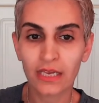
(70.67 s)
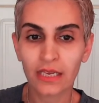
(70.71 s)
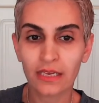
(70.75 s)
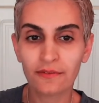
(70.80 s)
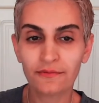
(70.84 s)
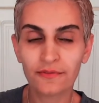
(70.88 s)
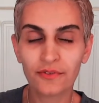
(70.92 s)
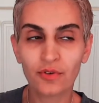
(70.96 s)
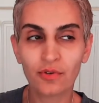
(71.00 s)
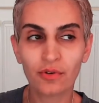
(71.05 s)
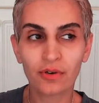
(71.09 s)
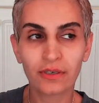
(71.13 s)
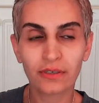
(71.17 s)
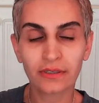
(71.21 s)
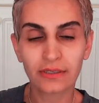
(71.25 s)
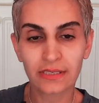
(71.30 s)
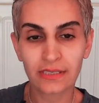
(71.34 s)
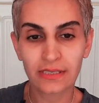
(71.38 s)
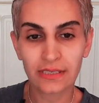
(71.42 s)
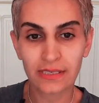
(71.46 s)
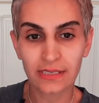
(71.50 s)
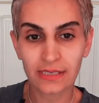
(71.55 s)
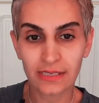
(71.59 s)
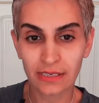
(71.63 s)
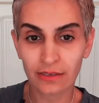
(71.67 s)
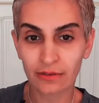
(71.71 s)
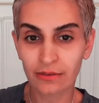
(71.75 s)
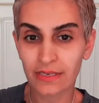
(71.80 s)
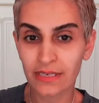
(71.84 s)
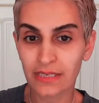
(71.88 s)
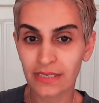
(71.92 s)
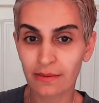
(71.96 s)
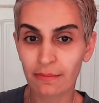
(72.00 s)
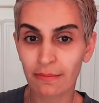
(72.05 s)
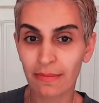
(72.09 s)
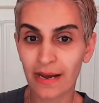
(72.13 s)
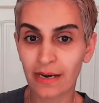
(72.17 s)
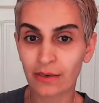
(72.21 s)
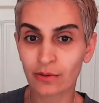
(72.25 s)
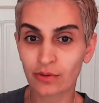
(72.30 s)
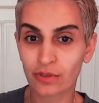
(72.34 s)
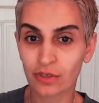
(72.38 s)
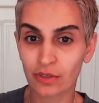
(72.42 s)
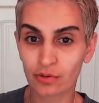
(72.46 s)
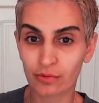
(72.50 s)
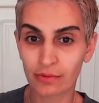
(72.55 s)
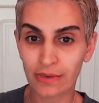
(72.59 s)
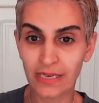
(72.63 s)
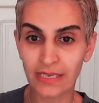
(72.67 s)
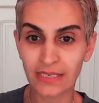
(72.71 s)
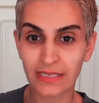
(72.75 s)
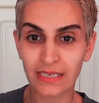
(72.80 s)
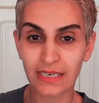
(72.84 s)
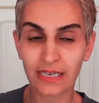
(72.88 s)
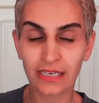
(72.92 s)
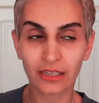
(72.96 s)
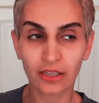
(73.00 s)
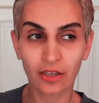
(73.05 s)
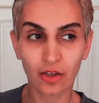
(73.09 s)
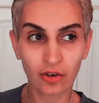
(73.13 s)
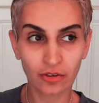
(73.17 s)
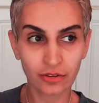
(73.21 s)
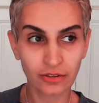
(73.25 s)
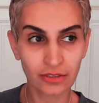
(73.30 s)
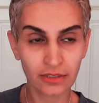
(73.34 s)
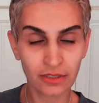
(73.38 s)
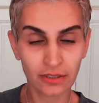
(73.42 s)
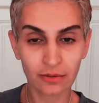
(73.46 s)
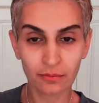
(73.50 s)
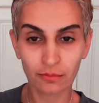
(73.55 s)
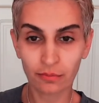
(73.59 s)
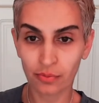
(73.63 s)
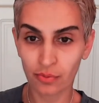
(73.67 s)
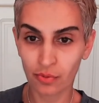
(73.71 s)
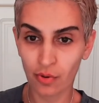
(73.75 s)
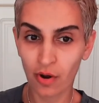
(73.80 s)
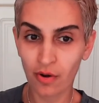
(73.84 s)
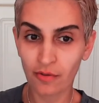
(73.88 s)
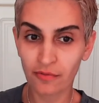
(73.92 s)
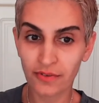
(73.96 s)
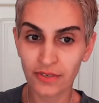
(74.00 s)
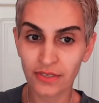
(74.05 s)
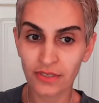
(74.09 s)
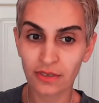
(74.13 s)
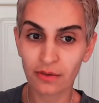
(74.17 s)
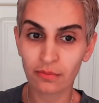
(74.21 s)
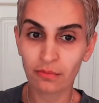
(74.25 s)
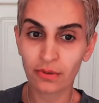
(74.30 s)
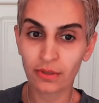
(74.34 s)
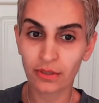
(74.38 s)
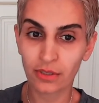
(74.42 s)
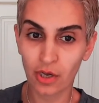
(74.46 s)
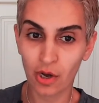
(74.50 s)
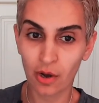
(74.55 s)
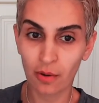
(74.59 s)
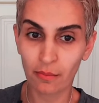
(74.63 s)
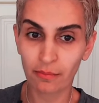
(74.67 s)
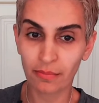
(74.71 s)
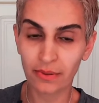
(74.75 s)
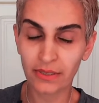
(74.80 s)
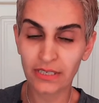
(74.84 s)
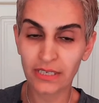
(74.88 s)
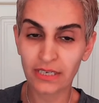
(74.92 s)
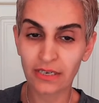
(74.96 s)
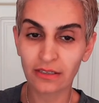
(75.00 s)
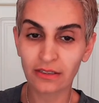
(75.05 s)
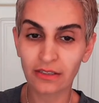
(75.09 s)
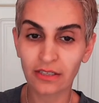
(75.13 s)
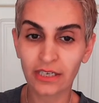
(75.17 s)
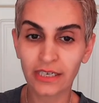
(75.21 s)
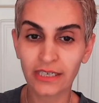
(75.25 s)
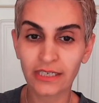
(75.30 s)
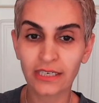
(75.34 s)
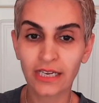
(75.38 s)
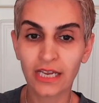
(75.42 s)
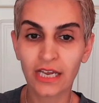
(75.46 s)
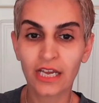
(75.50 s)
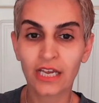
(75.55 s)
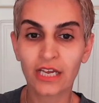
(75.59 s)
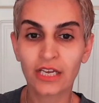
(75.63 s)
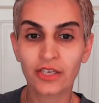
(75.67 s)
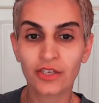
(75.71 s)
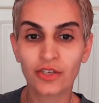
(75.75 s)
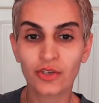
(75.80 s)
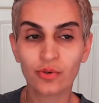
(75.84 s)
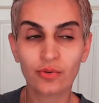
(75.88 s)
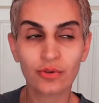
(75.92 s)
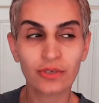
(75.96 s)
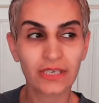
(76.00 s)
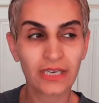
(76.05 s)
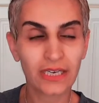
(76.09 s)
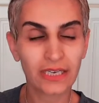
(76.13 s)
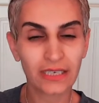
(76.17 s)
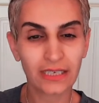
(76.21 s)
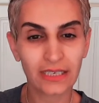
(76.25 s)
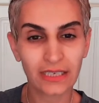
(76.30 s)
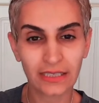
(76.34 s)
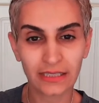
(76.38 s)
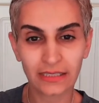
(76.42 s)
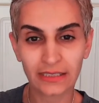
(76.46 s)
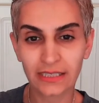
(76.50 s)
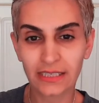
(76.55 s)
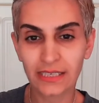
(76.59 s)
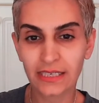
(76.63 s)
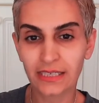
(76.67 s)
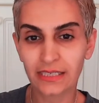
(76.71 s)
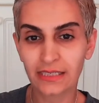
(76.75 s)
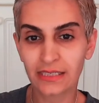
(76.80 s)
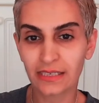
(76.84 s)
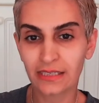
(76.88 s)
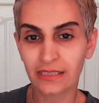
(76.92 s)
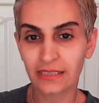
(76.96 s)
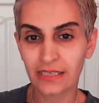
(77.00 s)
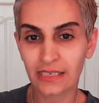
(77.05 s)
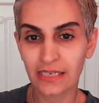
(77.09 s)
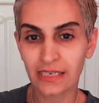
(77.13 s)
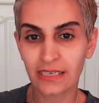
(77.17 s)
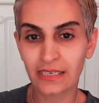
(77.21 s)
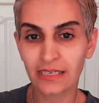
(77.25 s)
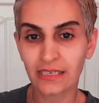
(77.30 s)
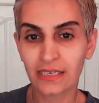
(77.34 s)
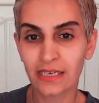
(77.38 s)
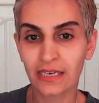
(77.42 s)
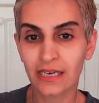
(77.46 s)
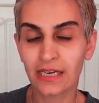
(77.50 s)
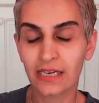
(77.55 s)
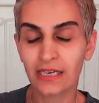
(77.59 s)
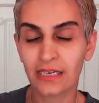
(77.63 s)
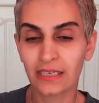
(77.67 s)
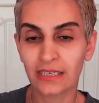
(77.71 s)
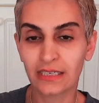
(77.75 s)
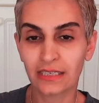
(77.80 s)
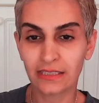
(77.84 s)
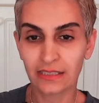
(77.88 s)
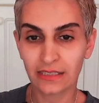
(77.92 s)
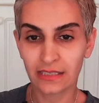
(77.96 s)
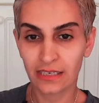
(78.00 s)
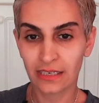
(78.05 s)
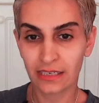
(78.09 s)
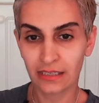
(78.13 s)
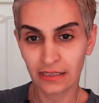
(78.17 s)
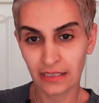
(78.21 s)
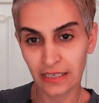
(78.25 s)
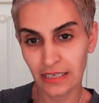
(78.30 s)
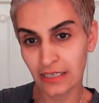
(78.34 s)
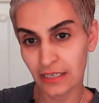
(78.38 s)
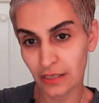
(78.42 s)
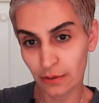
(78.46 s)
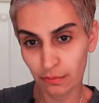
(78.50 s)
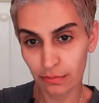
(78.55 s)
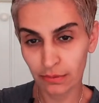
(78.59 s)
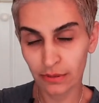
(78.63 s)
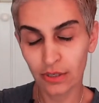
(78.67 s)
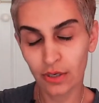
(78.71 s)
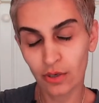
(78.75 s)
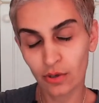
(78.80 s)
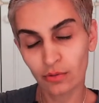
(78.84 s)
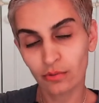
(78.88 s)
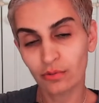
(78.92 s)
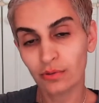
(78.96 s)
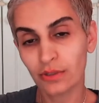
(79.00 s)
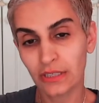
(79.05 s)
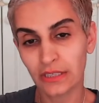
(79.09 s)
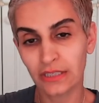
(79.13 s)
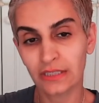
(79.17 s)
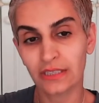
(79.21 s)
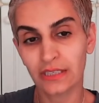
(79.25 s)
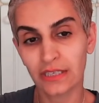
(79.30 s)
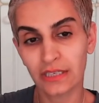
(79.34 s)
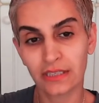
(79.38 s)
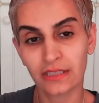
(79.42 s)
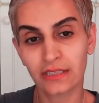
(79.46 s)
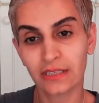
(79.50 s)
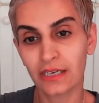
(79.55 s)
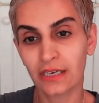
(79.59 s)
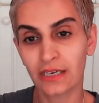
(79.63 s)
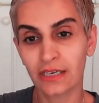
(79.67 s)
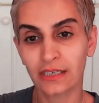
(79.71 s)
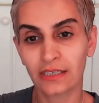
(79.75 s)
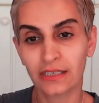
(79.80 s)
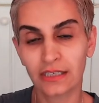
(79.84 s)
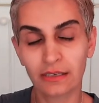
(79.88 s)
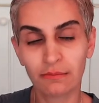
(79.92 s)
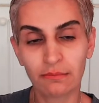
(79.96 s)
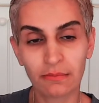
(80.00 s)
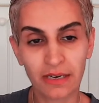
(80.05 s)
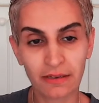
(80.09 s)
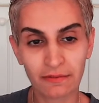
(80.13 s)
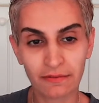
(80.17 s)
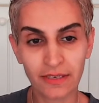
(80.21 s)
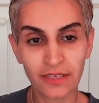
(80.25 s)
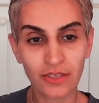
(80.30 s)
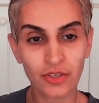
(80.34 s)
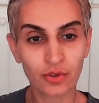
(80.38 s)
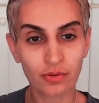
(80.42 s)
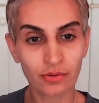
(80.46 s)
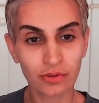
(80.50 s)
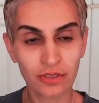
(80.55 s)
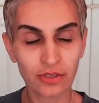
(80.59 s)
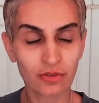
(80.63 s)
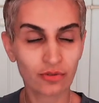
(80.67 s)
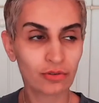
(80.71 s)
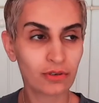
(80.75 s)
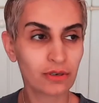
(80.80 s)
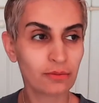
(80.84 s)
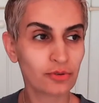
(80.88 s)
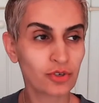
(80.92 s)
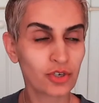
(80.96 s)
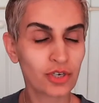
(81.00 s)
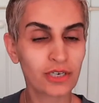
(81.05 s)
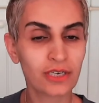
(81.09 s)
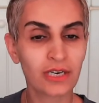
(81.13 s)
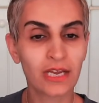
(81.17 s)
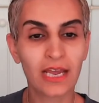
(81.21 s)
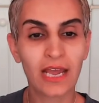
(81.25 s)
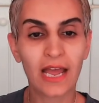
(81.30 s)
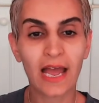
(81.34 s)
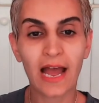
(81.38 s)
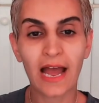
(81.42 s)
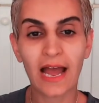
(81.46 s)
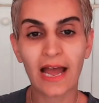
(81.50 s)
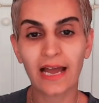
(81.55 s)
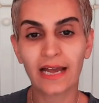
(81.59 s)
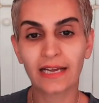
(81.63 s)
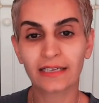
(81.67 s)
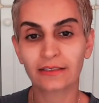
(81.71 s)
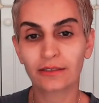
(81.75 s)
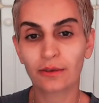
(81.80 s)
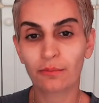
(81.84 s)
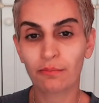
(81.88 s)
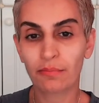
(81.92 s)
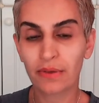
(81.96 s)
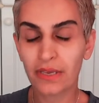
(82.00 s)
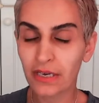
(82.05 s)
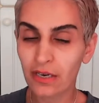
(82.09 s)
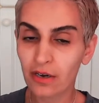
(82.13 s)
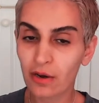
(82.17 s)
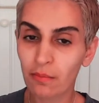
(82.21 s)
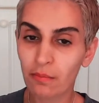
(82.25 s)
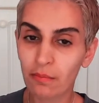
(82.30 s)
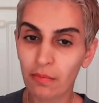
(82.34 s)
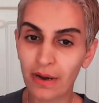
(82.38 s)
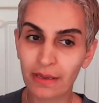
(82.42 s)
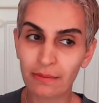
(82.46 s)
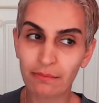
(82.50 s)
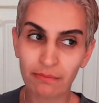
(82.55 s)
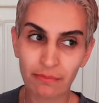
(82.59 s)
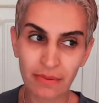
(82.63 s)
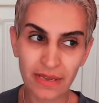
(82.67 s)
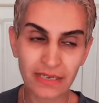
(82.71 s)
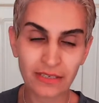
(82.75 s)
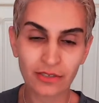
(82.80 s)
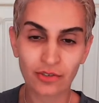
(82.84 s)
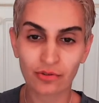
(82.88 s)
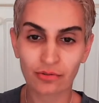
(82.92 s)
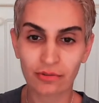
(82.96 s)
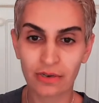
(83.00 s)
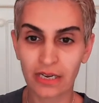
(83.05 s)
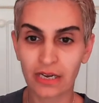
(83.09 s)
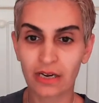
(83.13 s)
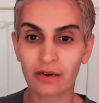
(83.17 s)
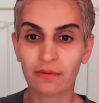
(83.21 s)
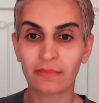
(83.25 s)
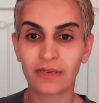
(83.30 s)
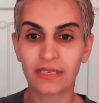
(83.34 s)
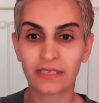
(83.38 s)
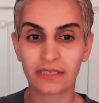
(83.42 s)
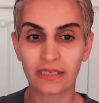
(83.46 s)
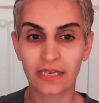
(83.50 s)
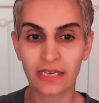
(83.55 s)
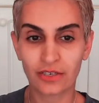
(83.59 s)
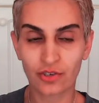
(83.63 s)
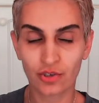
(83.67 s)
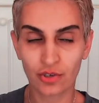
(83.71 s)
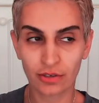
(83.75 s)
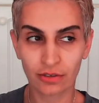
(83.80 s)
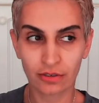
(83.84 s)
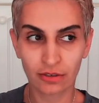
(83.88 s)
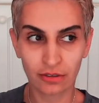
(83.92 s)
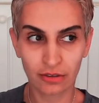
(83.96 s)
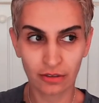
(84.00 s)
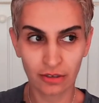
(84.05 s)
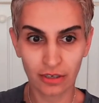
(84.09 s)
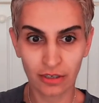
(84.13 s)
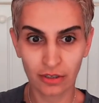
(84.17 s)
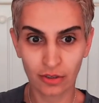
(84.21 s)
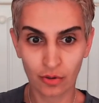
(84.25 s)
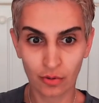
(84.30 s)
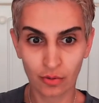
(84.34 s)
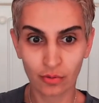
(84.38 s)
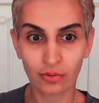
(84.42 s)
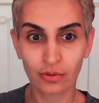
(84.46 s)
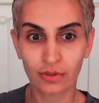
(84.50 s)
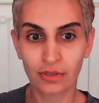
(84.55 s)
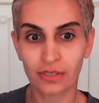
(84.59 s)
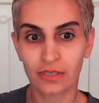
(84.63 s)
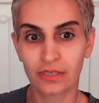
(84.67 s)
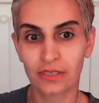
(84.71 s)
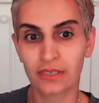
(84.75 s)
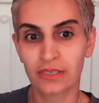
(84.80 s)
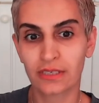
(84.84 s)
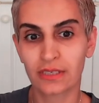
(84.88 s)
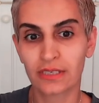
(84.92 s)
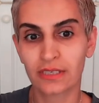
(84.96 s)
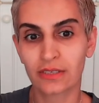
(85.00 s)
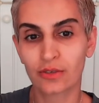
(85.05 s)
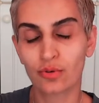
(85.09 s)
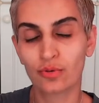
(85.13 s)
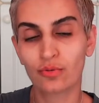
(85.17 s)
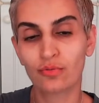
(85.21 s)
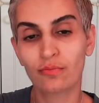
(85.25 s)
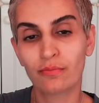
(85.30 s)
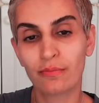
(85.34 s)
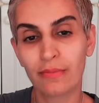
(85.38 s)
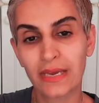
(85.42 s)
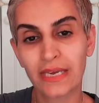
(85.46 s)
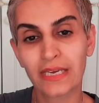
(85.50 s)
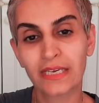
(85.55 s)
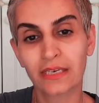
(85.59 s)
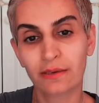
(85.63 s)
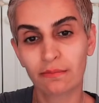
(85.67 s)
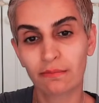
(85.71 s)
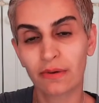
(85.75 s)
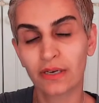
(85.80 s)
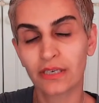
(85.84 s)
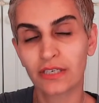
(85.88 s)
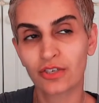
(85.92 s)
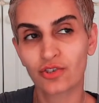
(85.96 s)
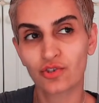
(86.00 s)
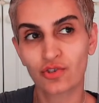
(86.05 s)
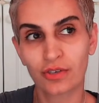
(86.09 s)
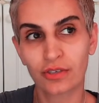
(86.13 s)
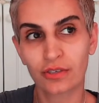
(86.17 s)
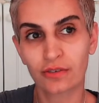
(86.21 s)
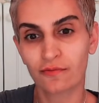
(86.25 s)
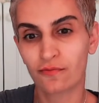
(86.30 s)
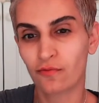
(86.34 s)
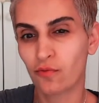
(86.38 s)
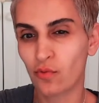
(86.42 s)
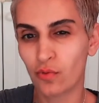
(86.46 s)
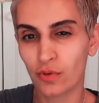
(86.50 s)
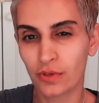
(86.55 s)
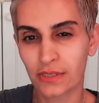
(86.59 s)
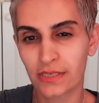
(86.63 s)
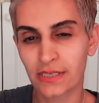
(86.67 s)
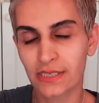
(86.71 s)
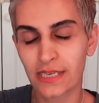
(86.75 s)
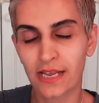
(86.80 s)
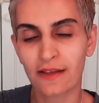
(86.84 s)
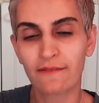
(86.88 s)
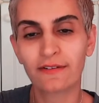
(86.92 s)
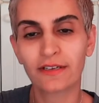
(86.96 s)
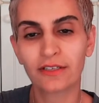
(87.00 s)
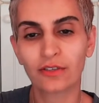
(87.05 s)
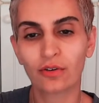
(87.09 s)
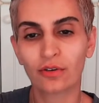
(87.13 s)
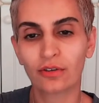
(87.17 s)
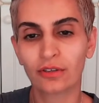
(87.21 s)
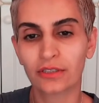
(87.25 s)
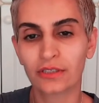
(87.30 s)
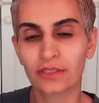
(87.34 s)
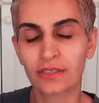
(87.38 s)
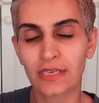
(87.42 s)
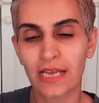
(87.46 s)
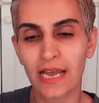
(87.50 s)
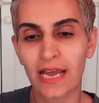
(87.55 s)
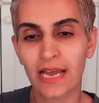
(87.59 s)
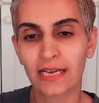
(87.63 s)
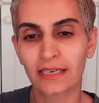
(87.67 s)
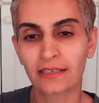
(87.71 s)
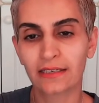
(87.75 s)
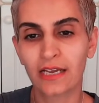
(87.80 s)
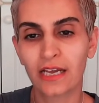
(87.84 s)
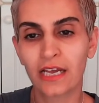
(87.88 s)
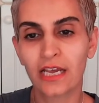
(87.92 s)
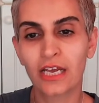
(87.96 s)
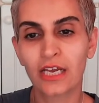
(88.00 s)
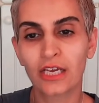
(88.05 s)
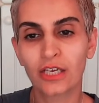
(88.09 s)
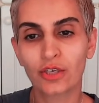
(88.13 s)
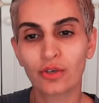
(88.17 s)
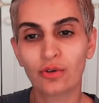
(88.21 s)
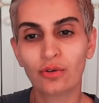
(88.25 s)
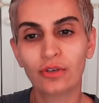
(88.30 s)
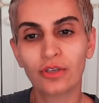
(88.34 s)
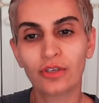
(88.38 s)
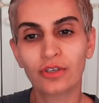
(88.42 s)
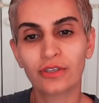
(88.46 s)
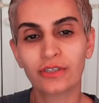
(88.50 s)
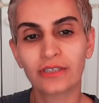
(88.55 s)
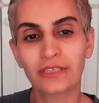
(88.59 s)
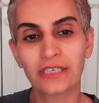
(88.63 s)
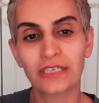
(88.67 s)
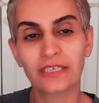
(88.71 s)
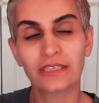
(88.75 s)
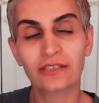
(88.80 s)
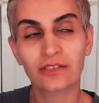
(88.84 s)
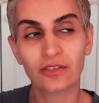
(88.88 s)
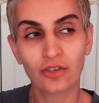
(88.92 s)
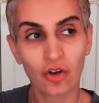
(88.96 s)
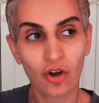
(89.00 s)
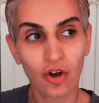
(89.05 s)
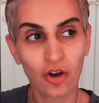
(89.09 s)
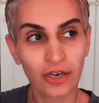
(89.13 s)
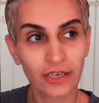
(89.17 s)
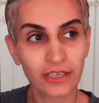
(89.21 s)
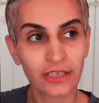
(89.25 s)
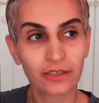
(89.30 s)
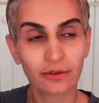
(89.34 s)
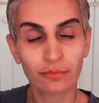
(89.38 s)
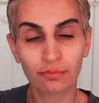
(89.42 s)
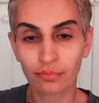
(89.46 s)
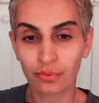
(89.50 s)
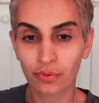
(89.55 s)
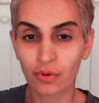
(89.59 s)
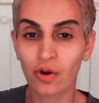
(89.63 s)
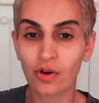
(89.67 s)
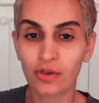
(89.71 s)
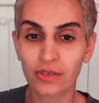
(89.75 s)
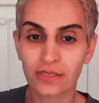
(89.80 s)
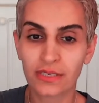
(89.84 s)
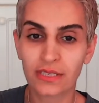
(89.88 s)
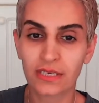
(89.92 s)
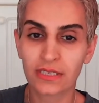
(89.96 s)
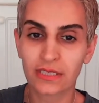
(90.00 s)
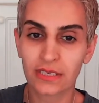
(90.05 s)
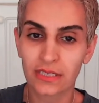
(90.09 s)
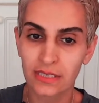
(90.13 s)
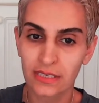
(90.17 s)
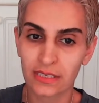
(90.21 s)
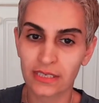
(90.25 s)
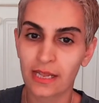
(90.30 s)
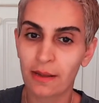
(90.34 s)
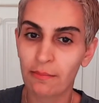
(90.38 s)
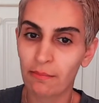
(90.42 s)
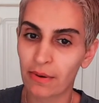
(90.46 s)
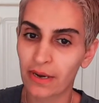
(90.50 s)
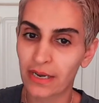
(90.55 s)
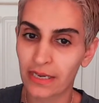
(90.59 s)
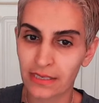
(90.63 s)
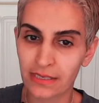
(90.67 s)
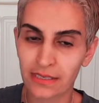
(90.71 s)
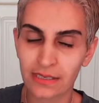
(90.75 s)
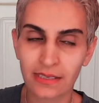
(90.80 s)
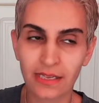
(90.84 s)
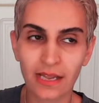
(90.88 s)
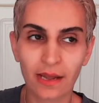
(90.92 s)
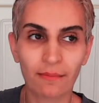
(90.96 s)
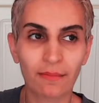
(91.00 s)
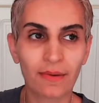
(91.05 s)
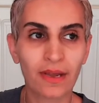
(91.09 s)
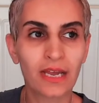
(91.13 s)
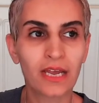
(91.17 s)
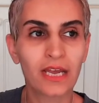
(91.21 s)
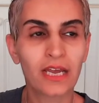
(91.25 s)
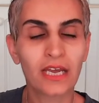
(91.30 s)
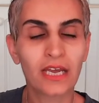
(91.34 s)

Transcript: If you are serious about creating a long-term profitable company online, you can click the link in the link below in, uh, in my video description and pick up my best recommendation online courses to make money just for $7 and you'll learn entire process step by step.